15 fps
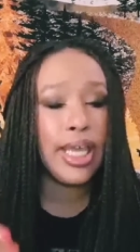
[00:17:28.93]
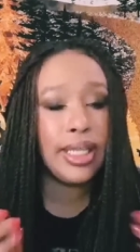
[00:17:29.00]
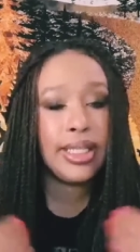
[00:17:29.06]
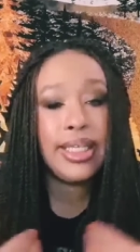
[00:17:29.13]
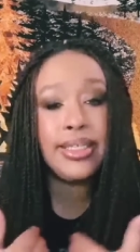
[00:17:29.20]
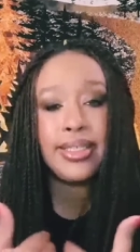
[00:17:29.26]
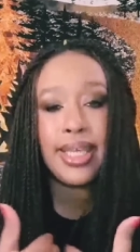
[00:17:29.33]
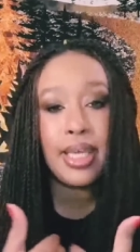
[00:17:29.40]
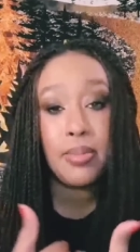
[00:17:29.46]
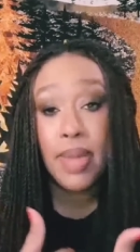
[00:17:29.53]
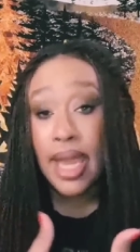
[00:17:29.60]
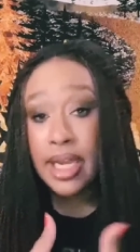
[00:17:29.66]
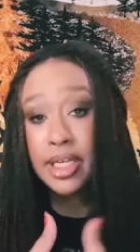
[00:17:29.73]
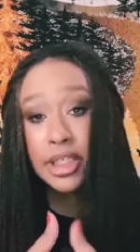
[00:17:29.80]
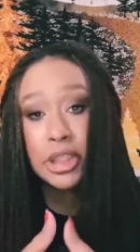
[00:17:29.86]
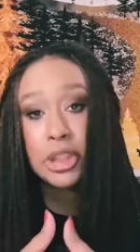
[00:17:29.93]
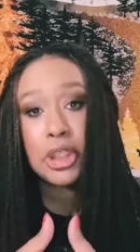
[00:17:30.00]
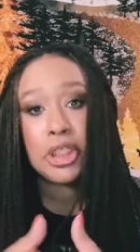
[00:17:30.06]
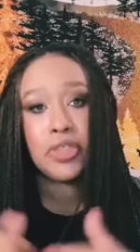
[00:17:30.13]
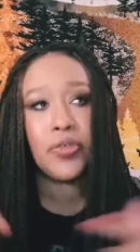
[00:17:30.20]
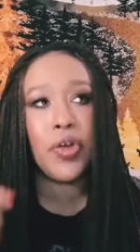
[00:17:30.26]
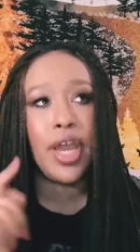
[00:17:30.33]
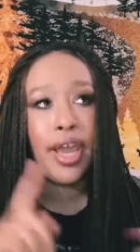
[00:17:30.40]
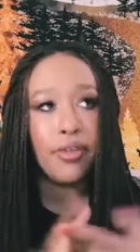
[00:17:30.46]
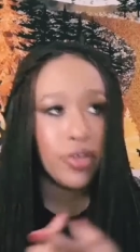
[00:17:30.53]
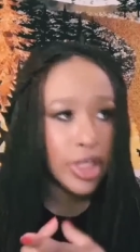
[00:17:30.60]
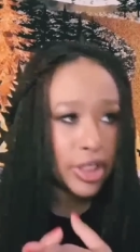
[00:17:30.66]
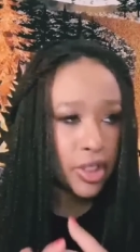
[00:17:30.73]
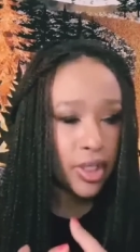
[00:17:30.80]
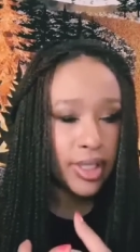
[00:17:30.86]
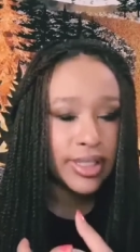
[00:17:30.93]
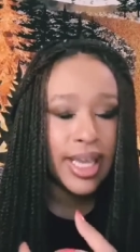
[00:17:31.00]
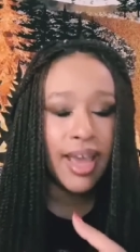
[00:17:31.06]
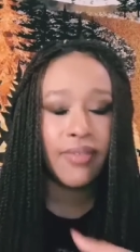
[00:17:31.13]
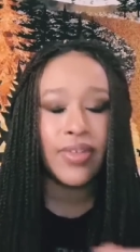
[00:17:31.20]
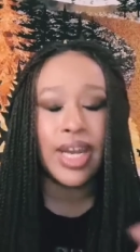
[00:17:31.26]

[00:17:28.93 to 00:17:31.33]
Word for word: at least in my districts, for every student to have